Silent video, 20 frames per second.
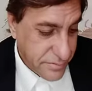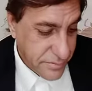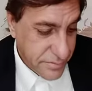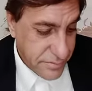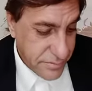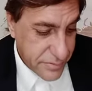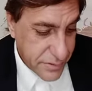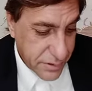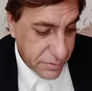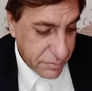
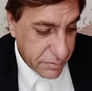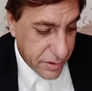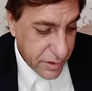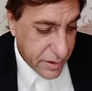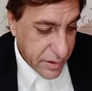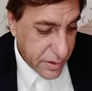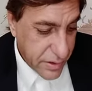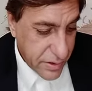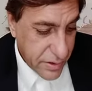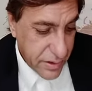where
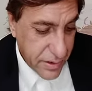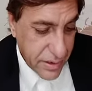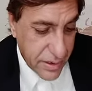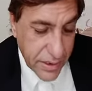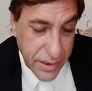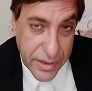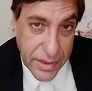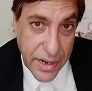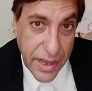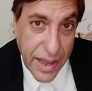in
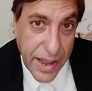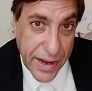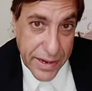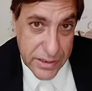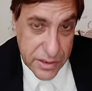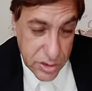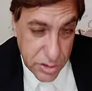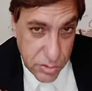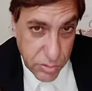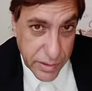acts
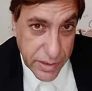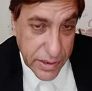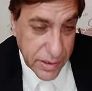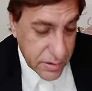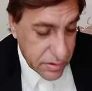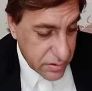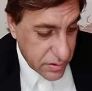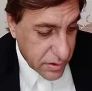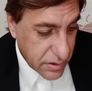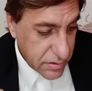
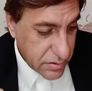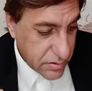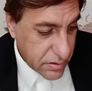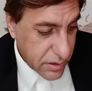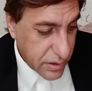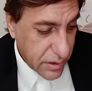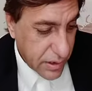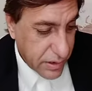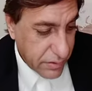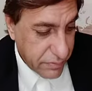26
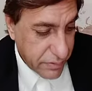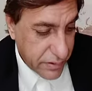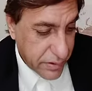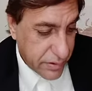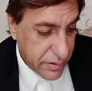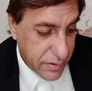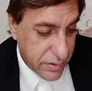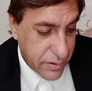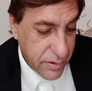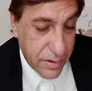11
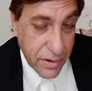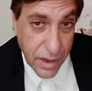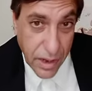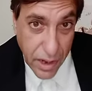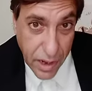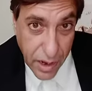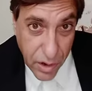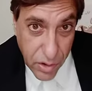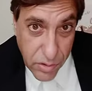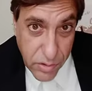
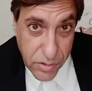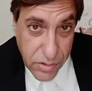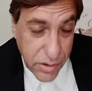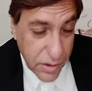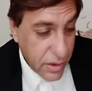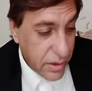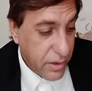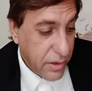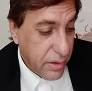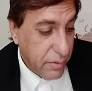how
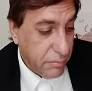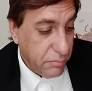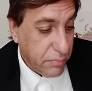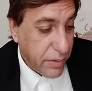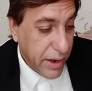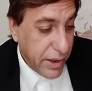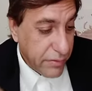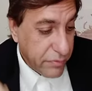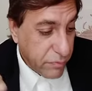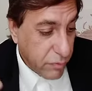by
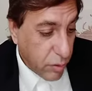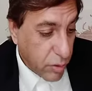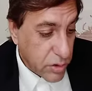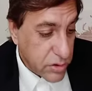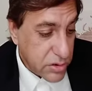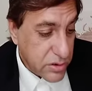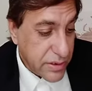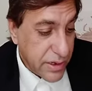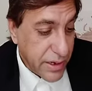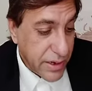
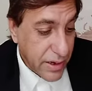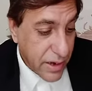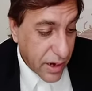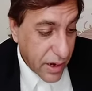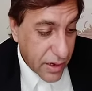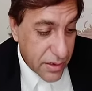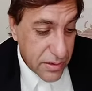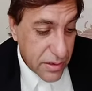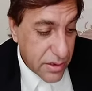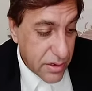forcing other
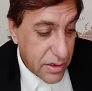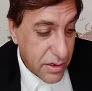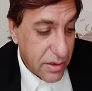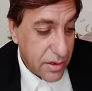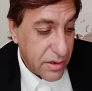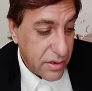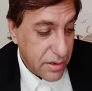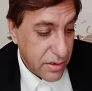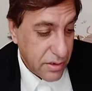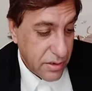
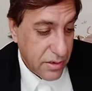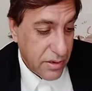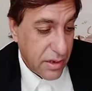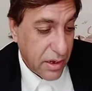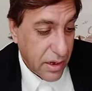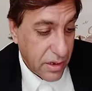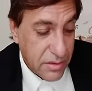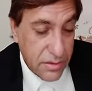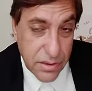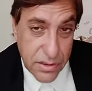
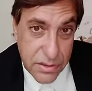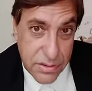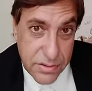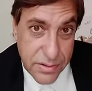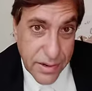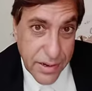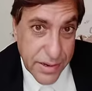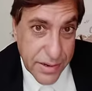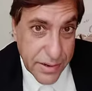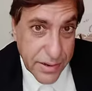others like
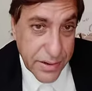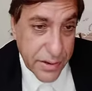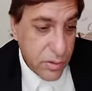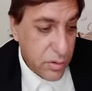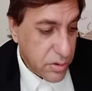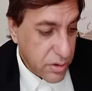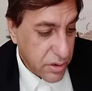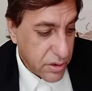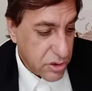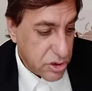new
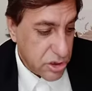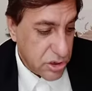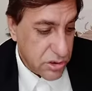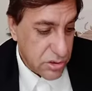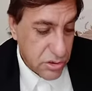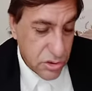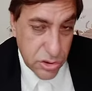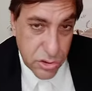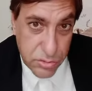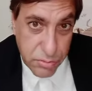christians to
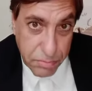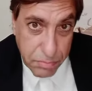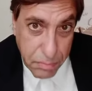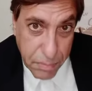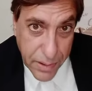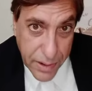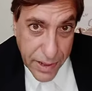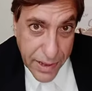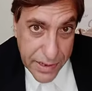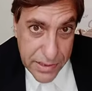
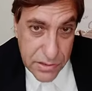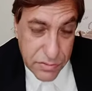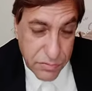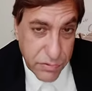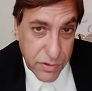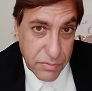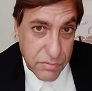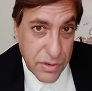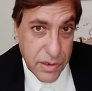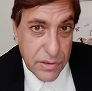blaspheme
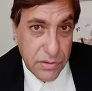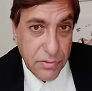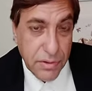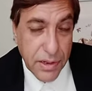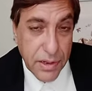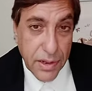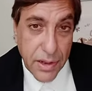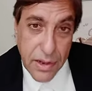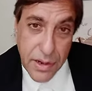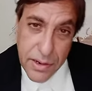as well
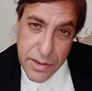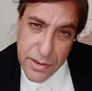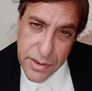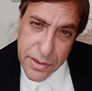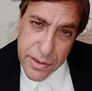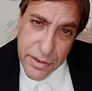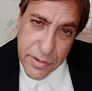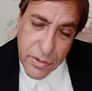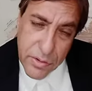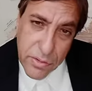did you
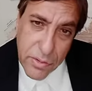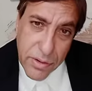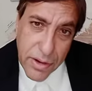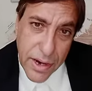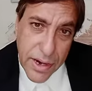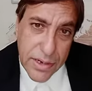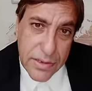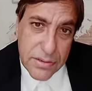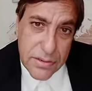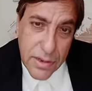know guys
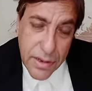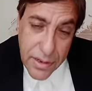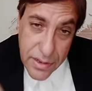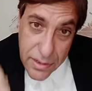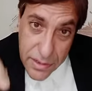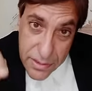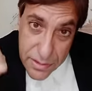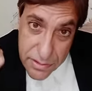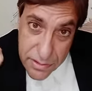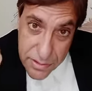
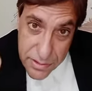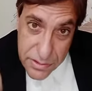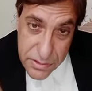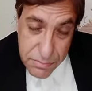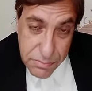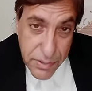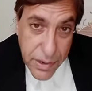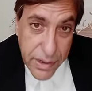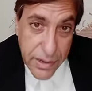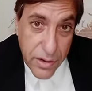this man
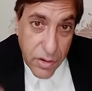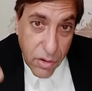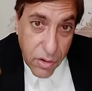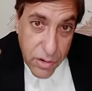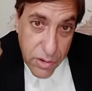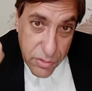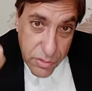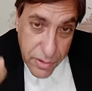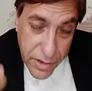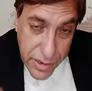not
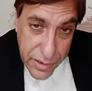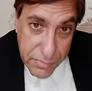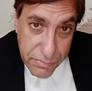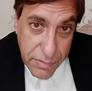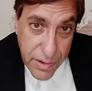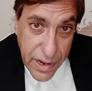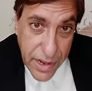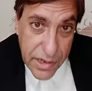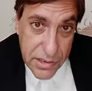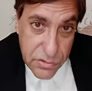only
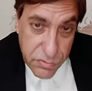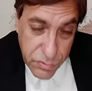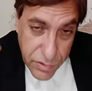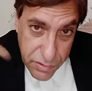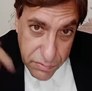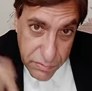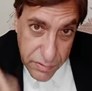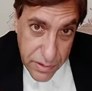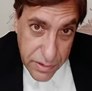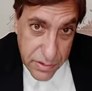blasphemed
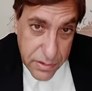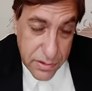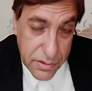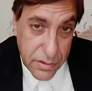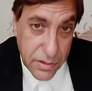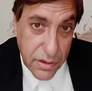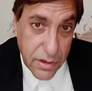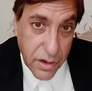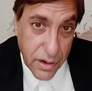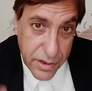
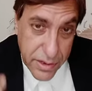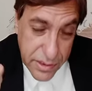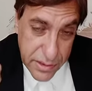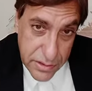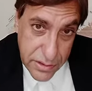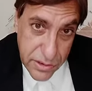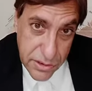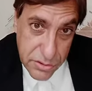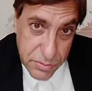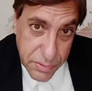god in the
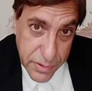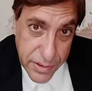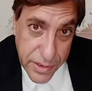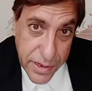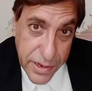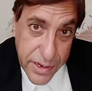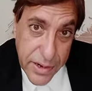spirit